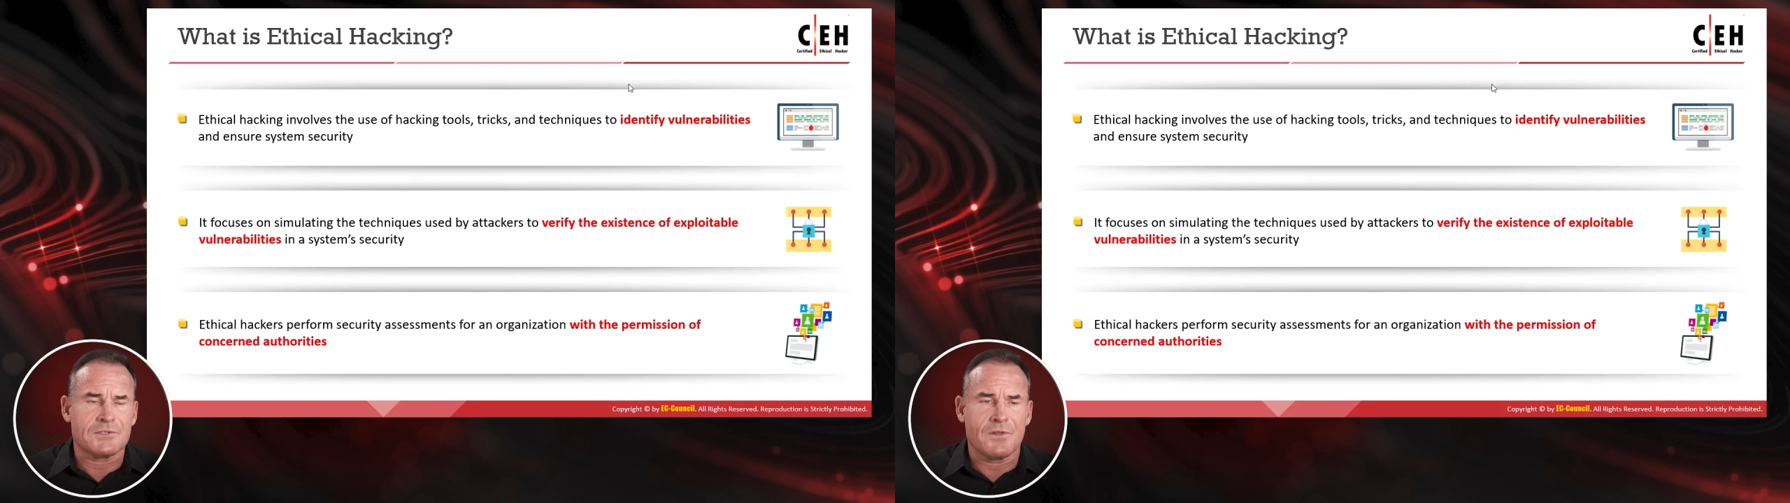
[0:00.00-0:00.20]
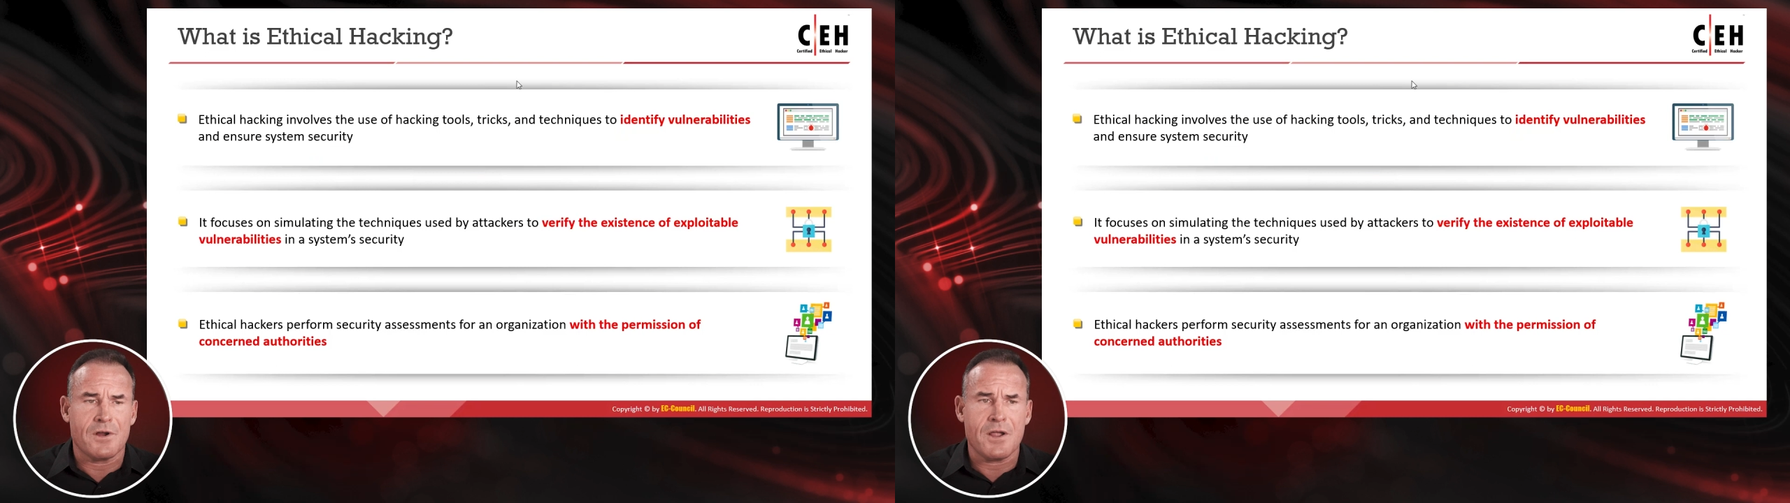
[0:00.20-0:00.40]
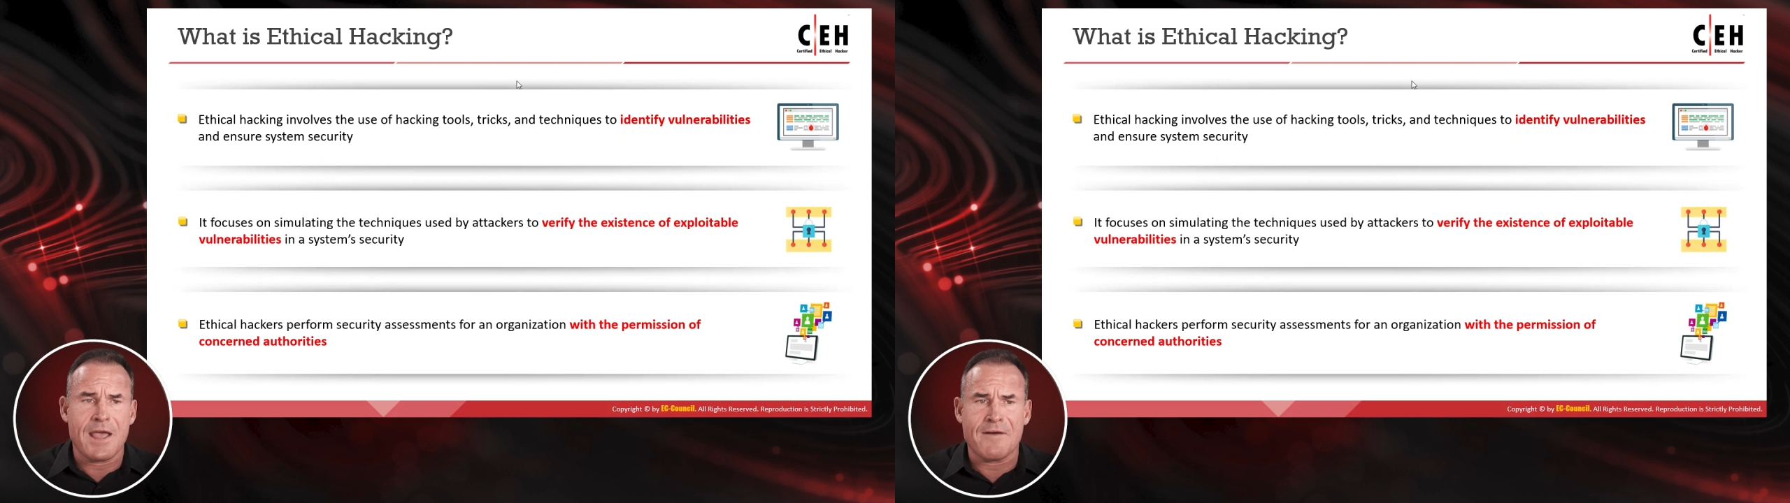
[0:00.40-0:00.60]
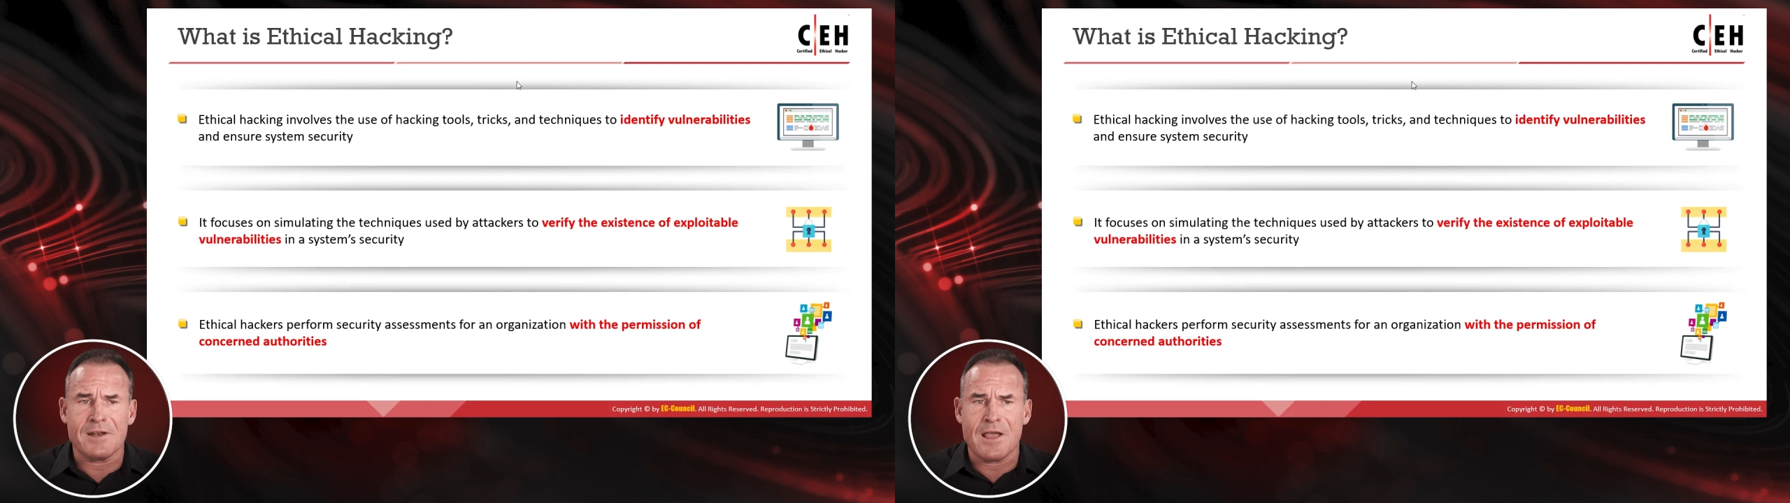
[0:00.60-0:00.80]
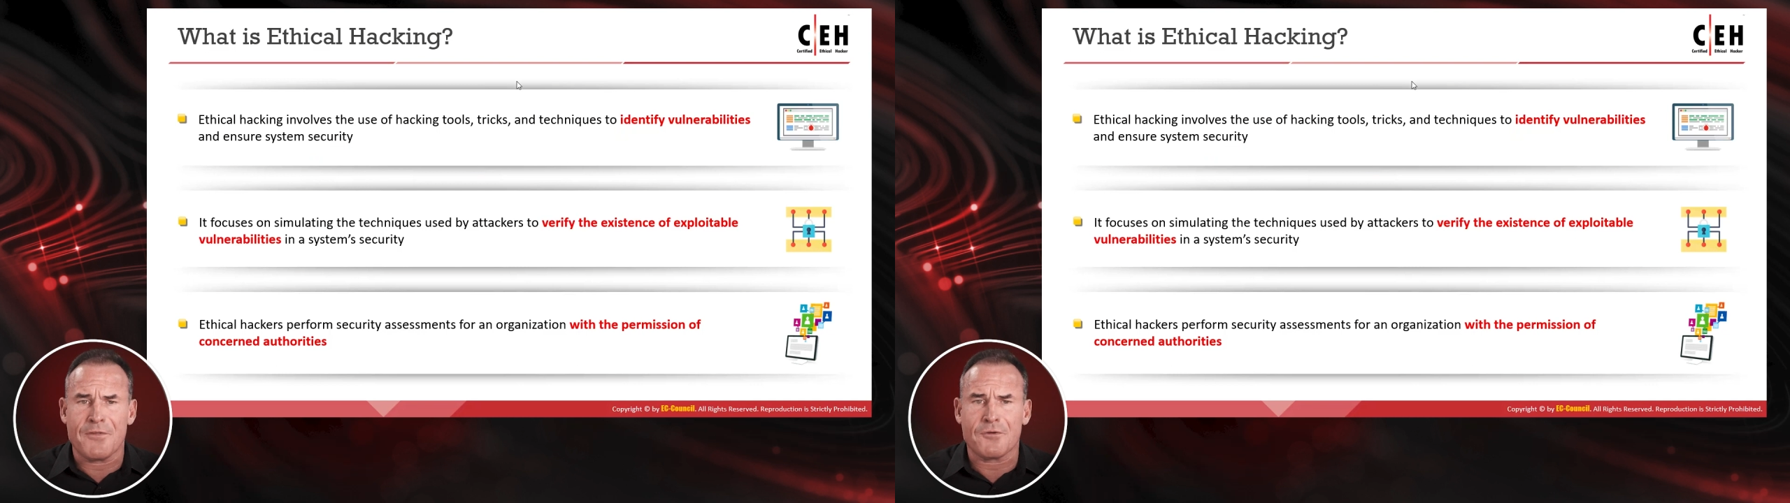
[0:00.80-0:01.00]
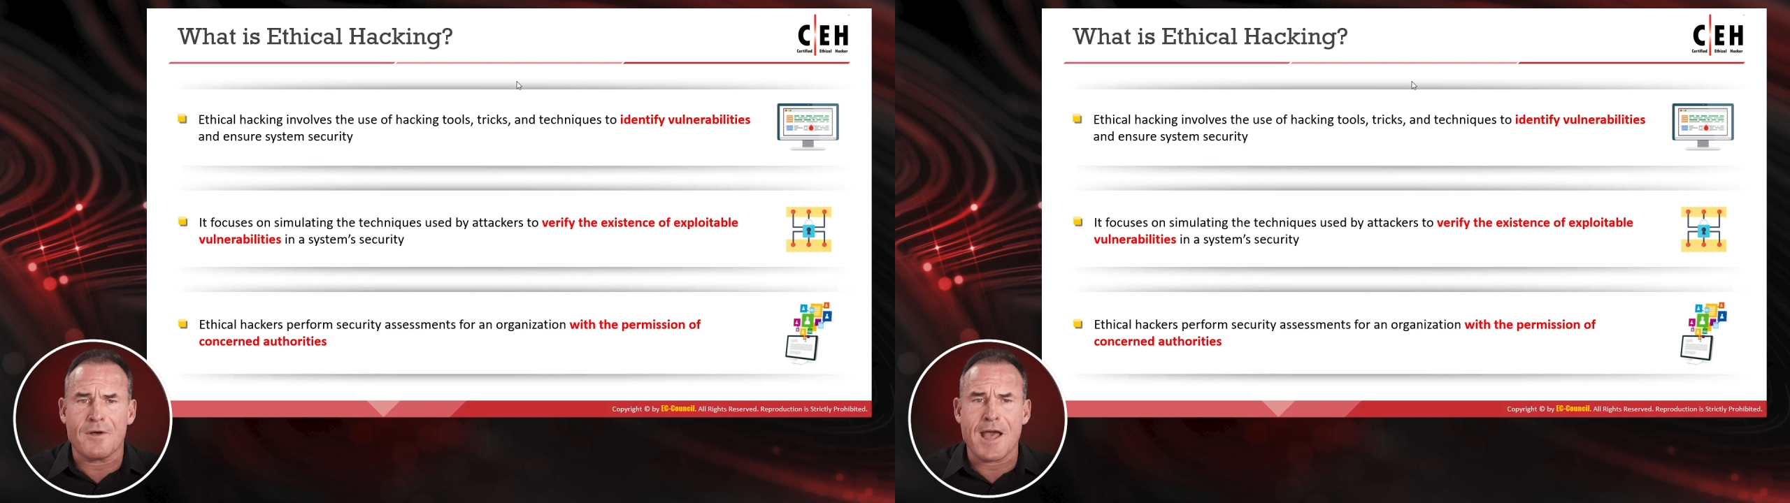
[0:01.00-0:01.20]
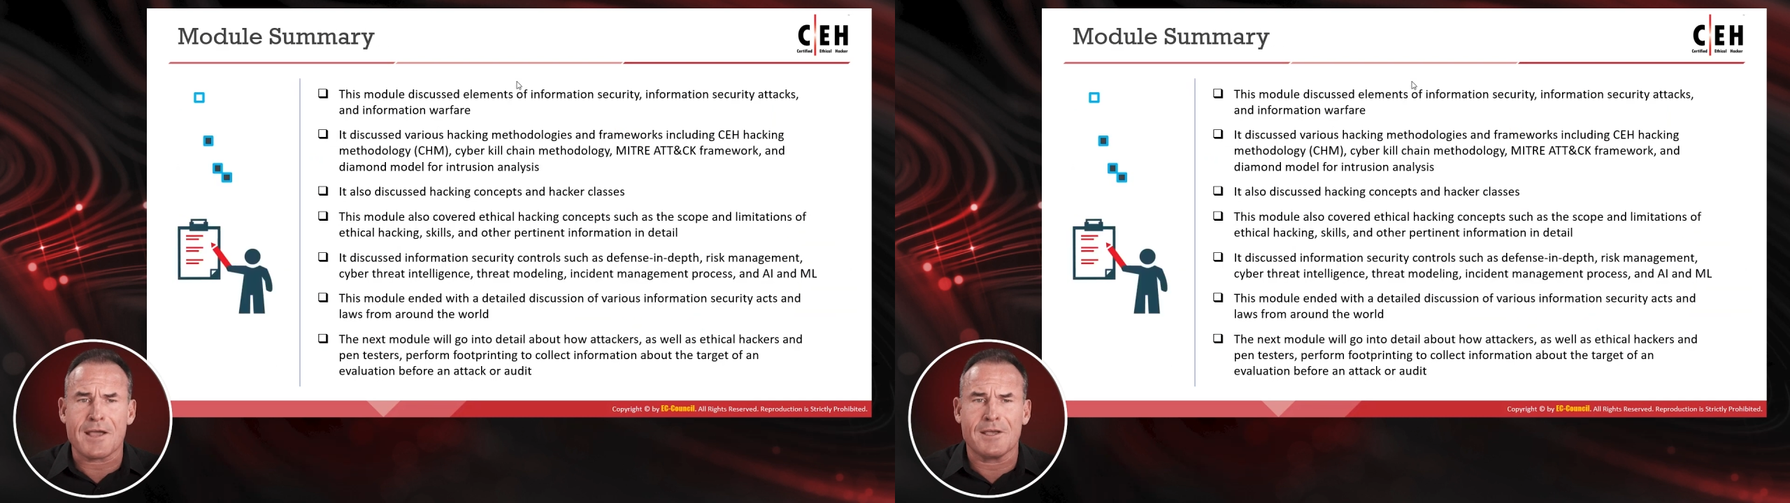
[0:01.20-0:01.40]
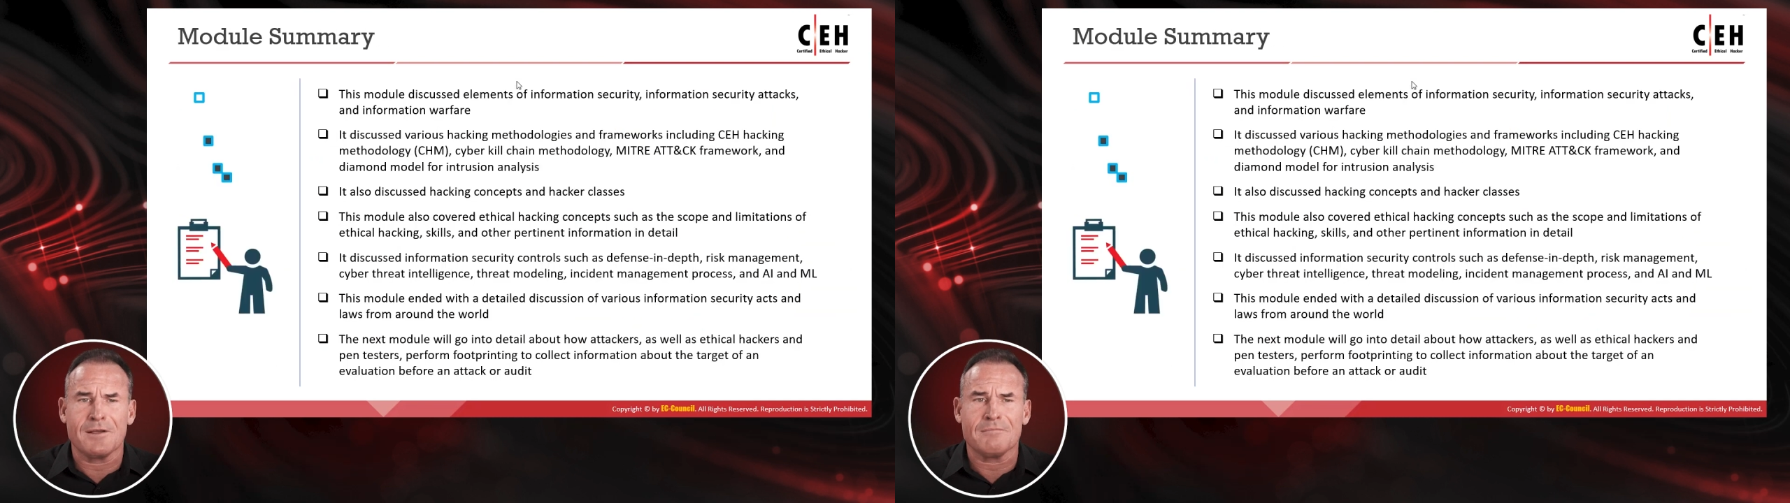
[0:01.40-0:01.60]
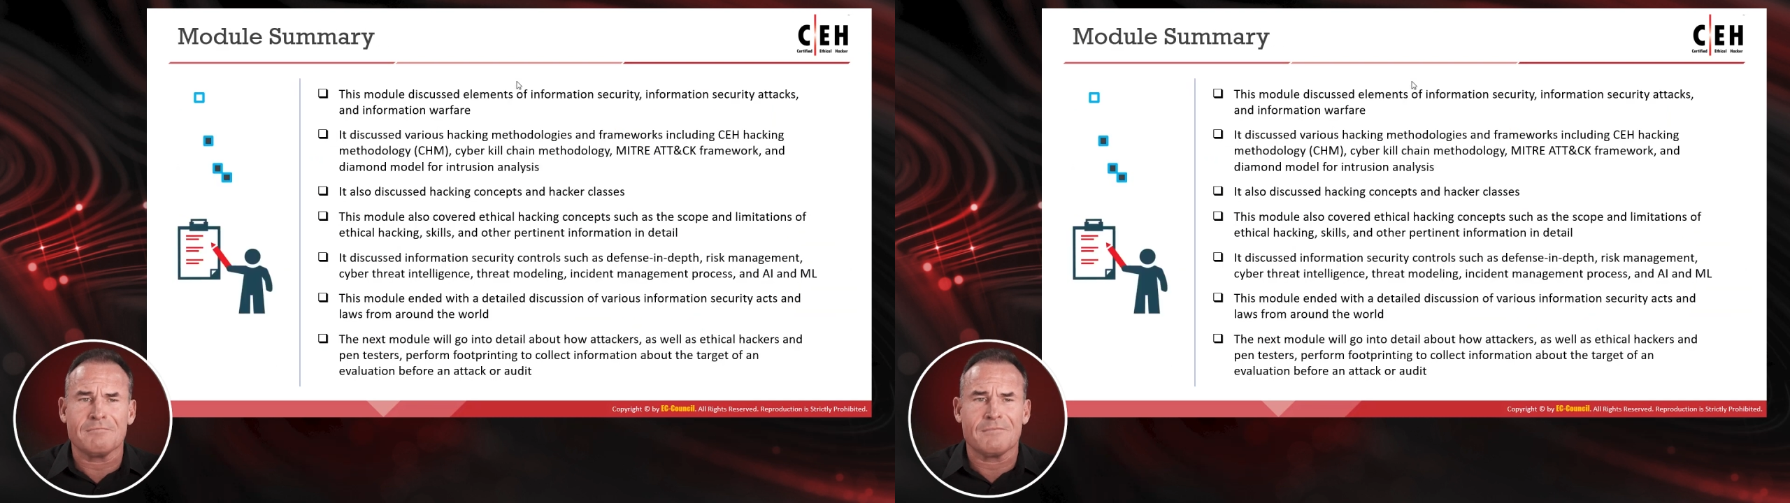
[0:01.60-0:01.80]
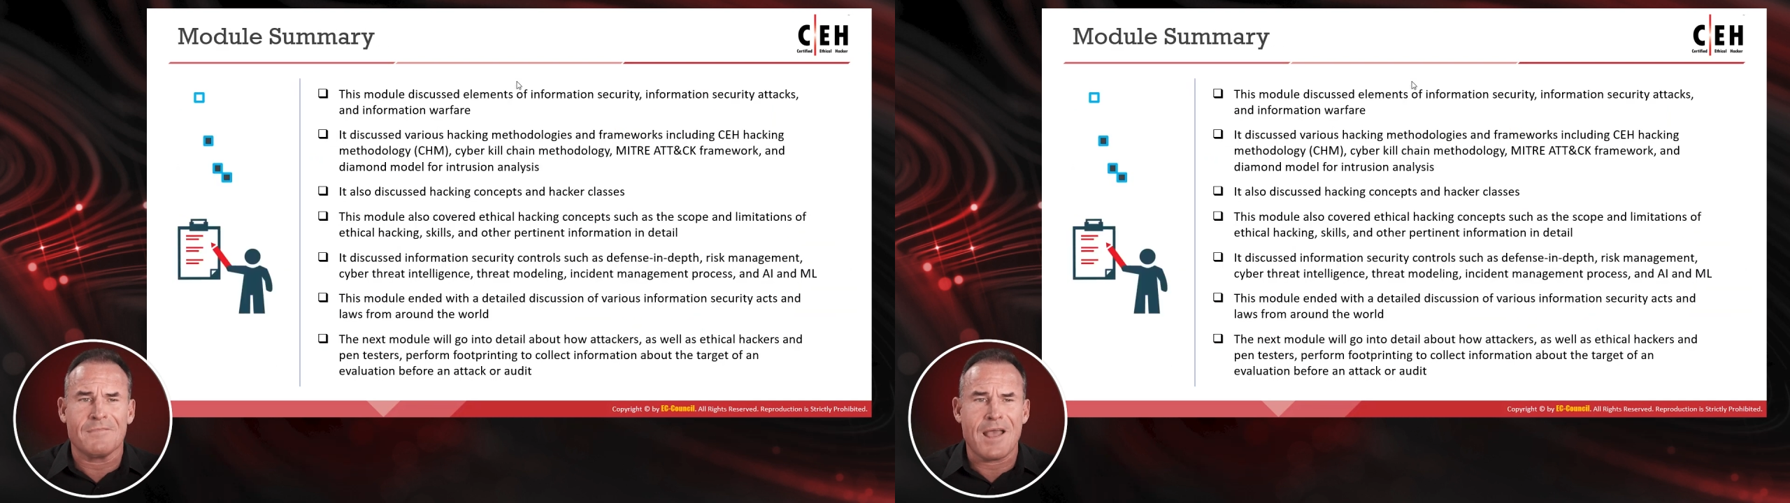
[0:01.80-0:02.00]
right, so there you have it, ethical hacking,